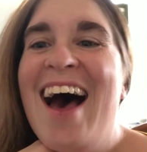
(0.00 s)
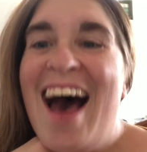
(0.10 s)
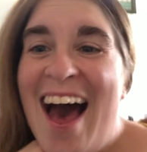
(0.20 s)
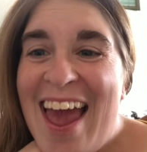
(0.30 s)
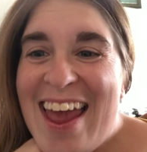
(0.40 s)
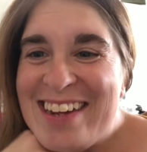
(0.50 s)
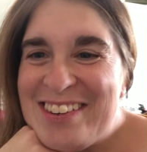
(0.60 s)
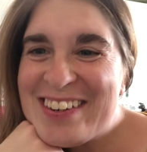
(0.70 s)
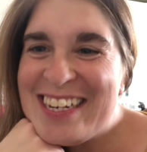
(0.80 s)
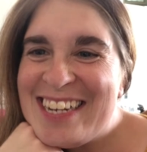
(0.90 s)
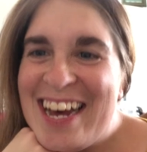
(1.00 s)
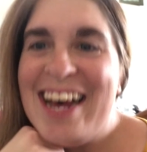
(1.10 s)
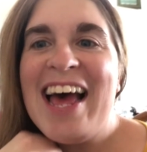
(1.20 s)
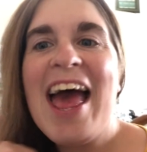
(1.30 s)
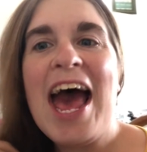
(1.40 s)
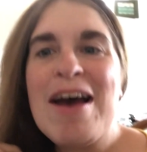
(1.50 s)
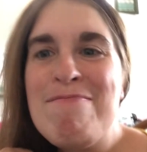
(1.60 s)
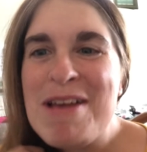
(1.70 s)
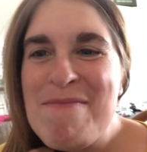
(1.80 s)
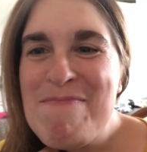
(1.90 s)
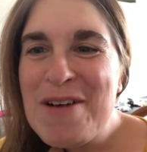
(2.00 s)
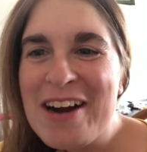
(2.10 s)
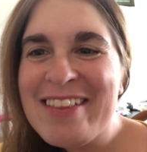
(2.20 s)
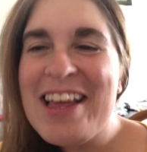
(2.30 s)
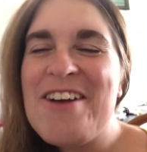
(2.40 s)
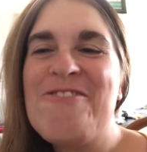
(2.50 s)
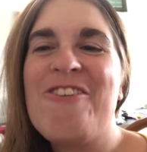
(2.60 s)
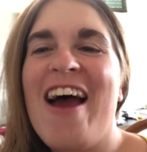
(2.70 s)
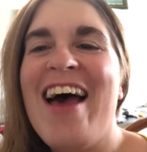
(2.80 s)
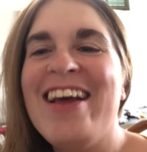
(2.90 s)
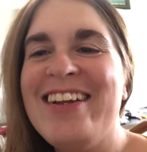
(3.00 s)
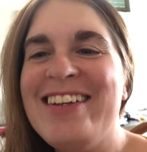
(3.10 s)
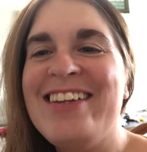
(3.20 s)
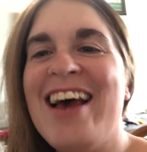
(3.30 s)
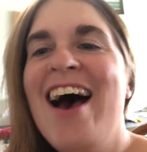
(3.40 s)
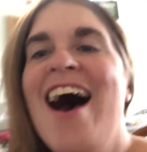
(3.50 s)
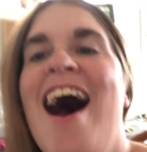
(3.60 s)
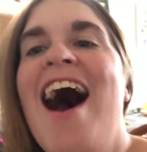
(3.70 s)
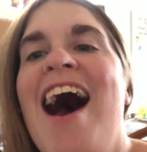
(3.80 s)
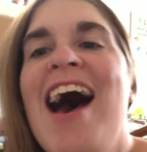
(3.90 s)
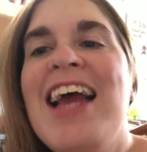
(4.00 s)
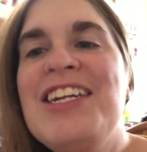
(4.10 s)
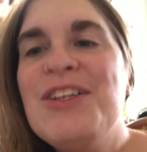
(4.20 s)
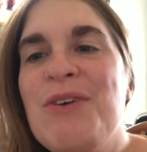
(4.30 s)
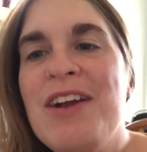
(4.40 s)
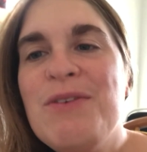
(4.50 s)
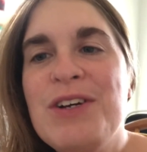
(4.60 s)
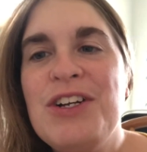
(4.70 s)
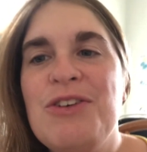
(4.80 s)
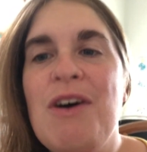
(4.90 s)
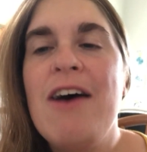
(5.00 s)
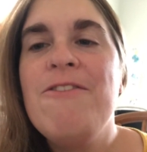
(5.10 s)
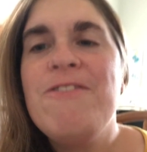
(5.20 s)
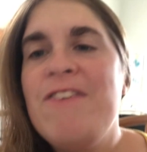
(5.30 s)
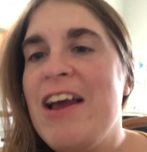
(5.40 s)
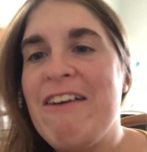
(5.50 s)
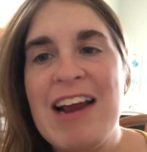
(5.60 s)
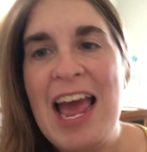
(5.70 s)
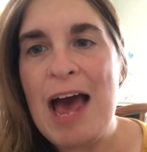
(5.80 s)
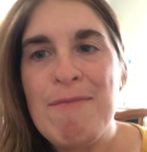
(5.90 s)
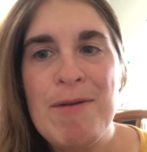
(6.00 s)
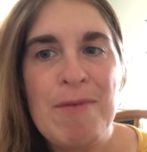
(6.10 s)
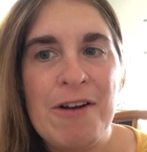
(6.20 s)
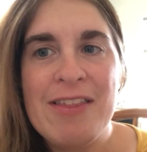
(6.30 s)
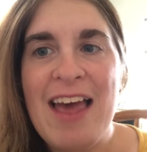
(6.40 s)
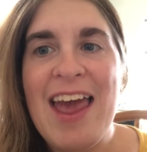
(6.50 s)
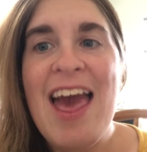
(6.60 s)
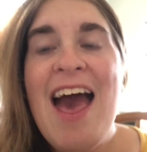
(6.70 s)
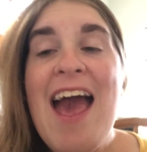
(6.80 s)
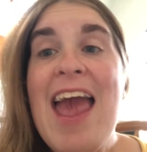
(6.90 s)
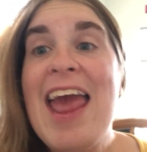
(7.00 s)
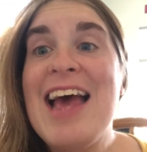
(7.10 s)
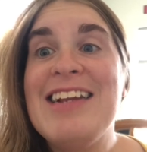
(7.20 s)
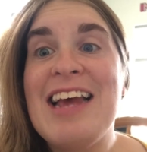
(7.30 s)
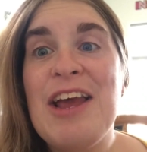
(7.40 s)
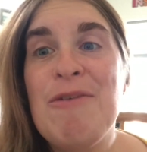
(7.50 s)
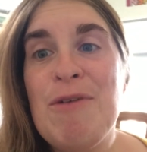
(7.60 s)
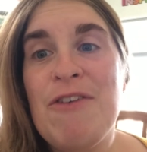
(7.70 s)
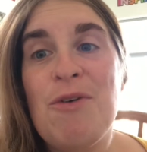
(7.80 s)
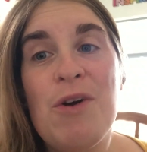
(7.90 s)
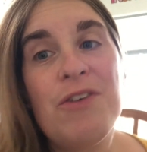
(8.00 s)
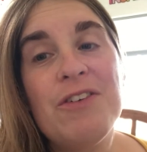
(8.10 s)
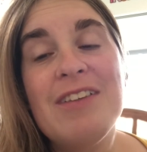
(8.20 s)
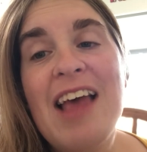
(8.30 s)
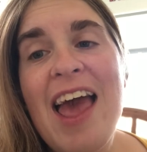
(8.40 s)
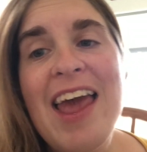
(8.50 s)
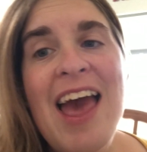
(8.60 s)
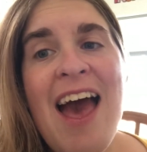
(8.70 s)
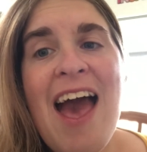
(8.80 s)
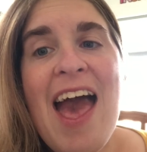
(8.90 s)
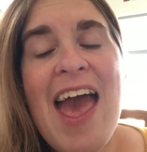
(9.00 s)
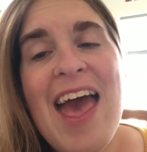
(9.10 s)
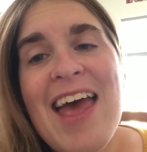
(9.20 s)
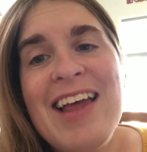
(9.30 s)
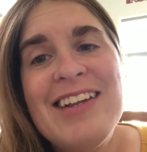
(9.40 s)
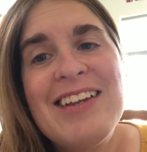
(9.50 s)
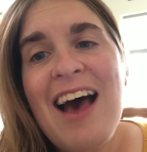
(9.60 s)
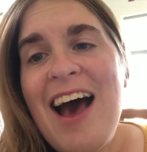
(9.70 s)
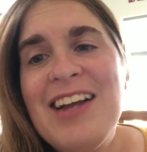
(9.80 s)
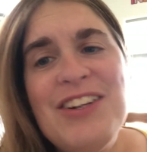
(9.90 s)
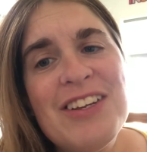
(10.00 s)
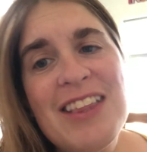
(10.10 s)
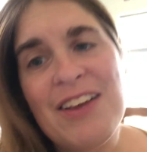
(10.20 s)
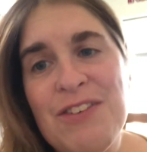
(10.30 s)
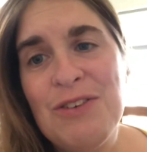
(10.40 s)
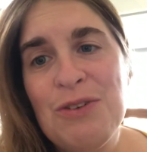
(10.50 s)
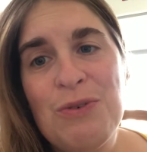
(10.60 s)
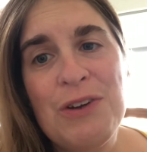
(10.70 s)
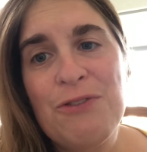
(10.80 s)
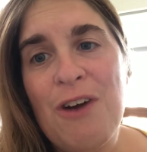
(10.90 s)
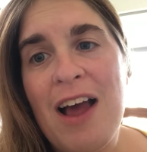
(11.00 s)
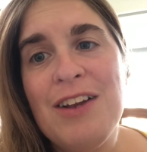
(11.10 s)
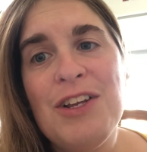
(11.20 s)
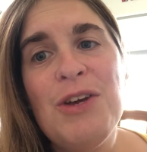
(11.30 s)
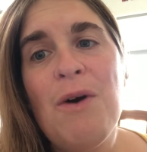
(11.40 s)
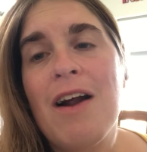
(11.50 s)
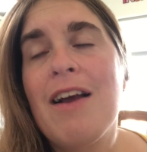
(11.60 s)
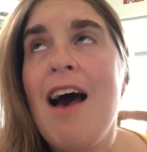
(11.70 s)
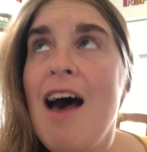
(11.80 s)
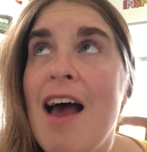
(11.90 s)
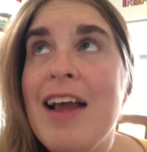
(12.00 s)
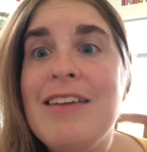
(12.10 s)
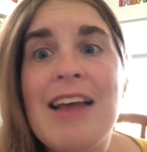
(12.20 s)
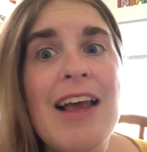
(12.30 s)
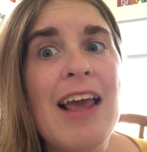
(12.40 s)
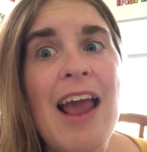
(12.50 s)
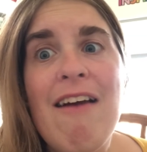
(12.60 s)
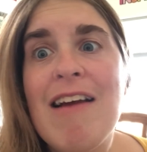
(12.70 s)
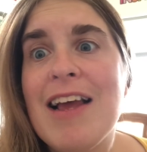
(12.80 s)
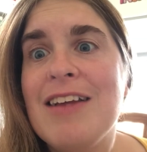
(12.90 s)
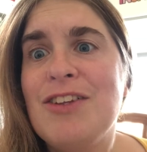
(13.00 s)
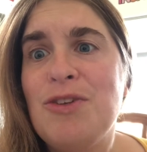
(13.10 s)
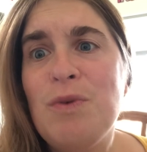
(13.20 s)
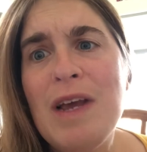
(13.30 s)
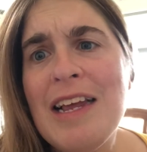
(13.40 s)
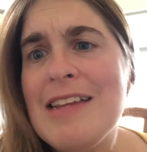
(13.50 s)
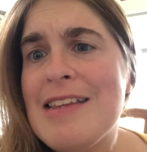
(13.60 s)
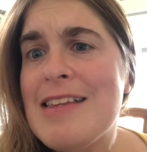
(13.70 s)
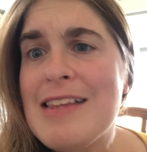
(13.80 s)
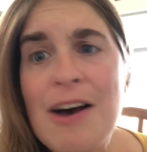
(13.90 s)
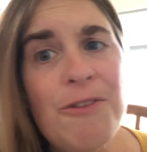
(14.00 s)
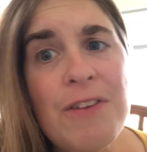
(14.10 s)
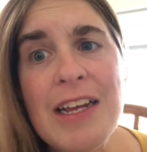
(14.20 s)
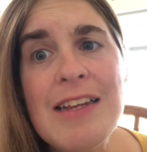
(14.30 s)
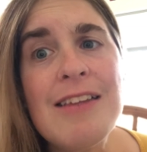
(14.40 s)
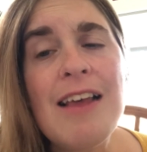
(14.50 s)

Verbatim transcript: Hi, Adrena. Happy birthday, friend. I just wanted to wish you a very happy birthday, and I hope you have a wonderful day. And I just love you, sweet friend. You are kind and caring and sweet and selfless.